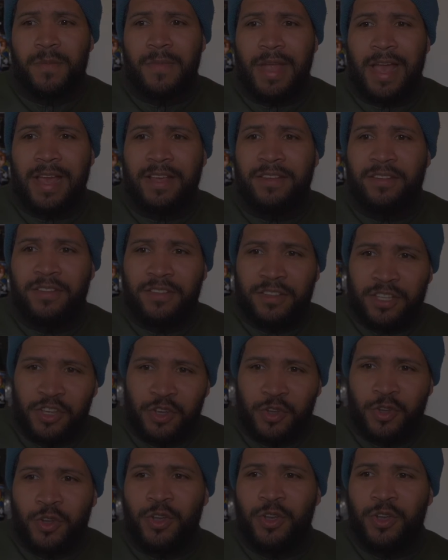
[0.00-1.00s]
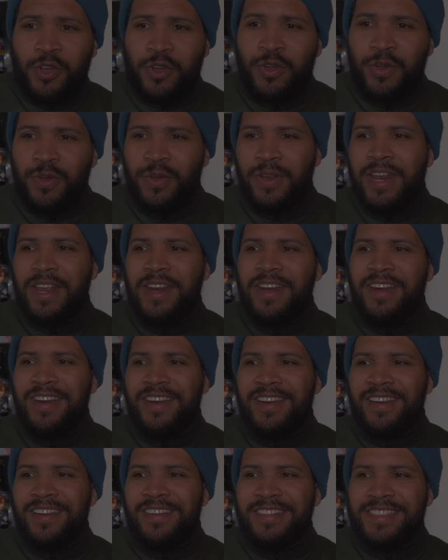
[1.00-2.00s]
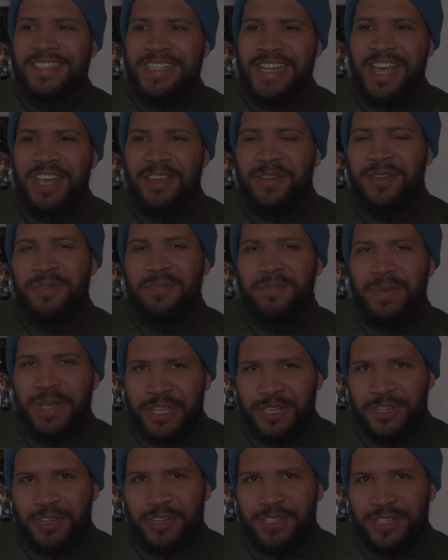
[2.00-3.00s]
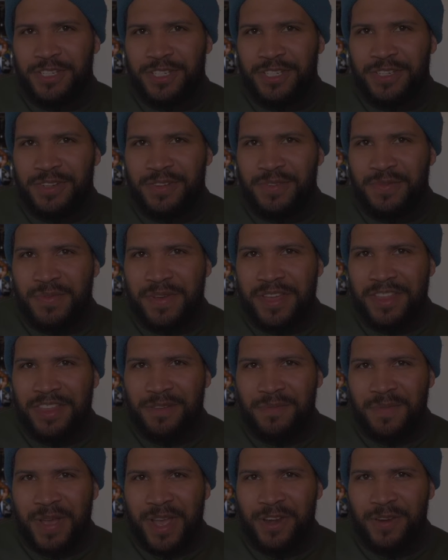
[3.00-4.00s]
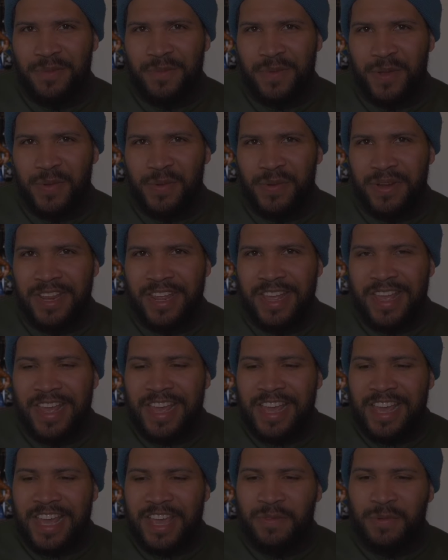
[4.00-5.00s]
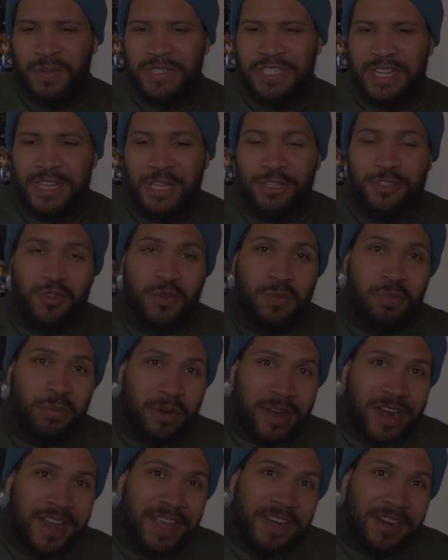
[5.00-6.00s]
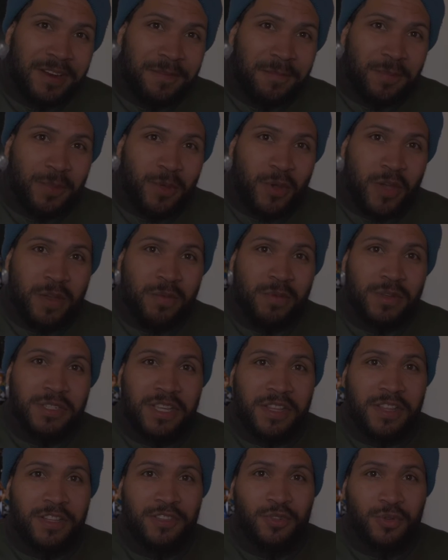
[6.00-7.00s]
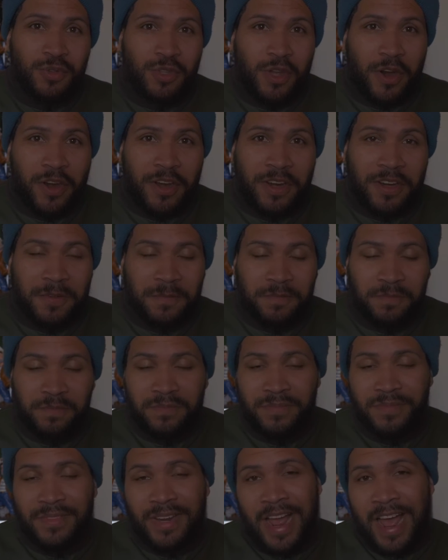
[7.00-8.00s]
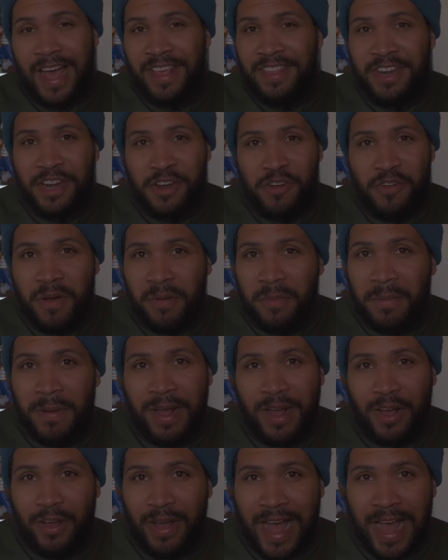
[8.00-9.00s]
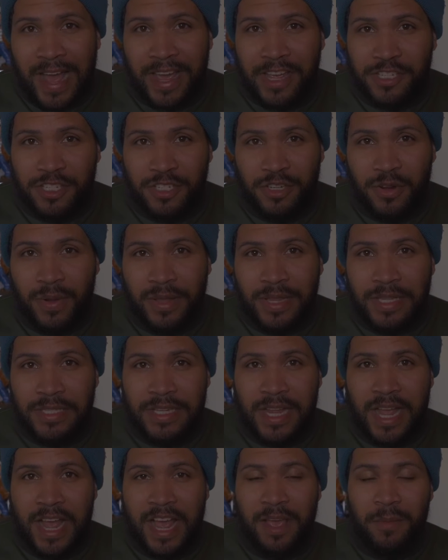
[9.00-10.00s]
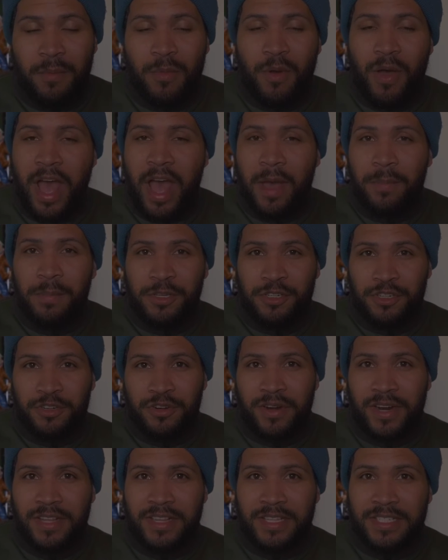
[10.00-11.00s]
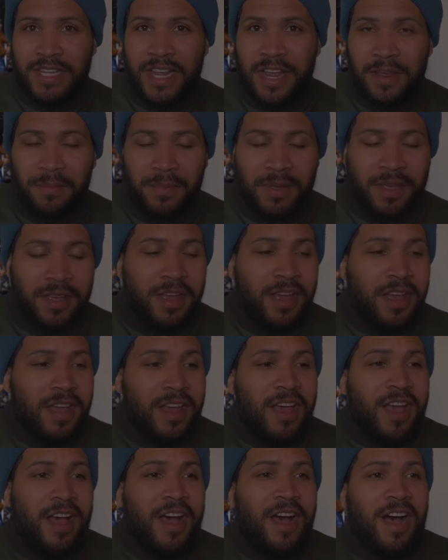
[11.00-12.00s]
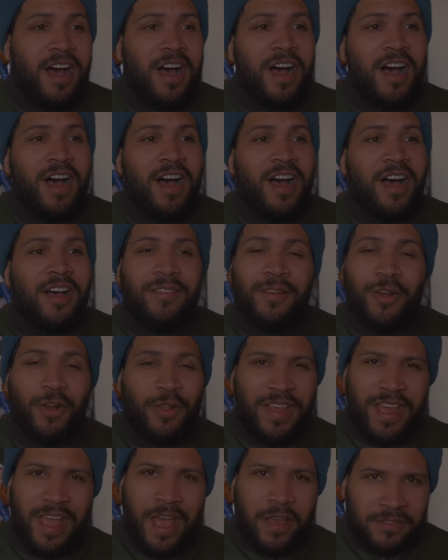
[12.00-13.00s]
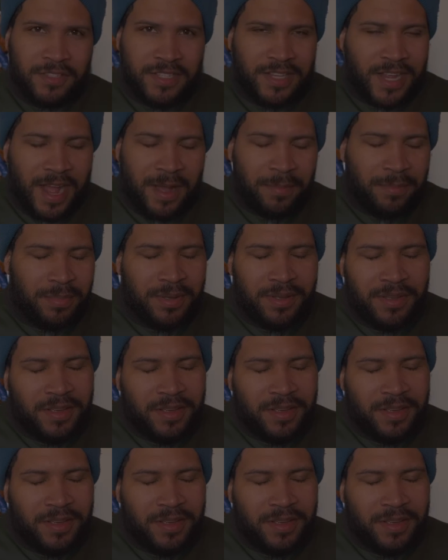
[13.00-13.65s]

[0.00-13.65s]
I still couldn't take pictures with manual mode. It was either too bright or it was either too dark. I didn't know about ISO at the time or aperture at the time, or the f-stop.